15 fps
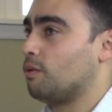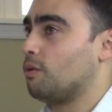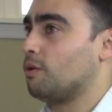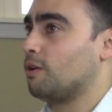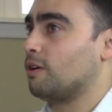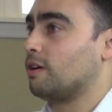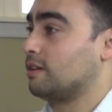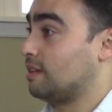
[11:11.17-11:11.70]

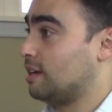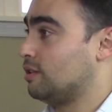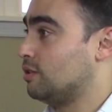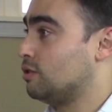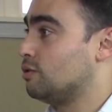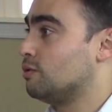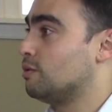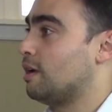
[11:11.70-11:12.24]
or that
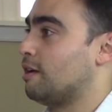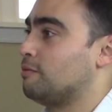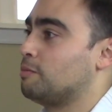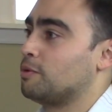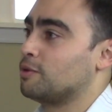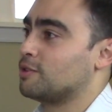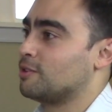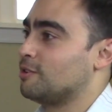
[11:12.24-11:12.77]
you have
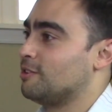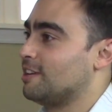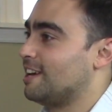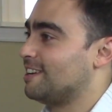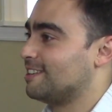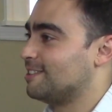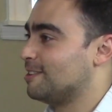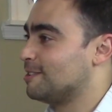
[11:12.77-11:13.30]
personal
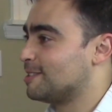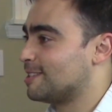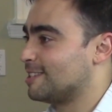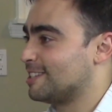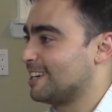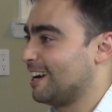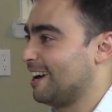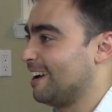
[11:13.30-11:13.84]
anecdotes to
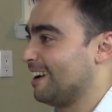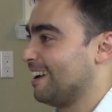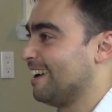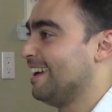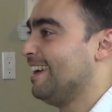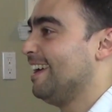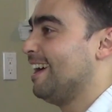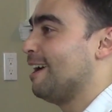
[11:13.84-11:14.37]
share
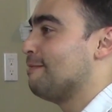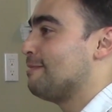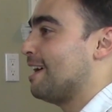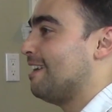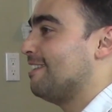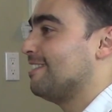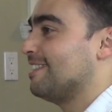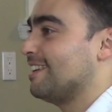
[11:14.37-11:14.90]

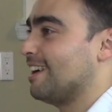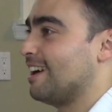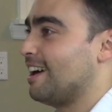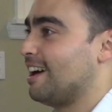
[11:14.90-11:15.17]
about